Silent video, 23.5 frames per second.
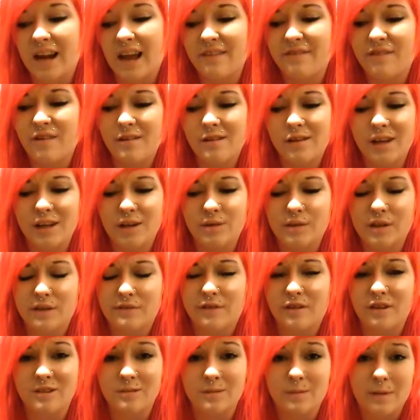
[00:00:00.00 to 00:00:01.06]
I follow anyone
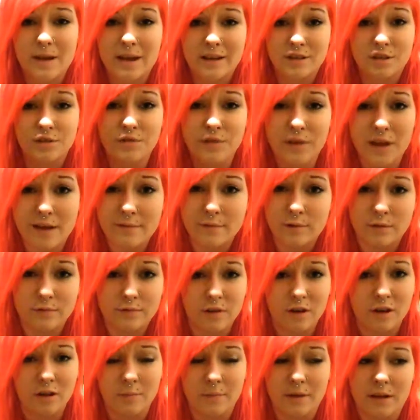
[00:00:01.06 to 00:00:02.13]
that follows me back, so if you have
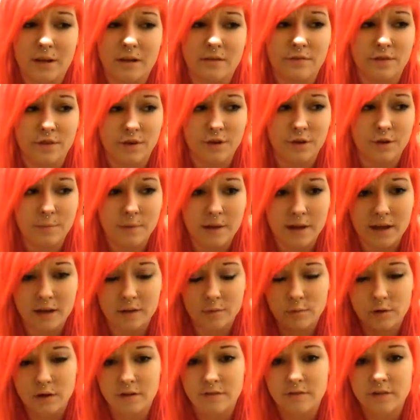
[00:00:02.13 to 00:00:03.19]
one, follow me and I'll follow you
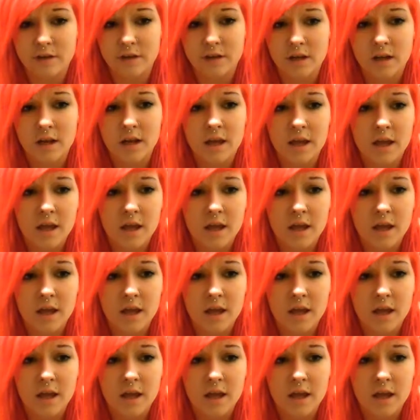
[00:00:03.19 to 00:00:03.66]
back, whatever.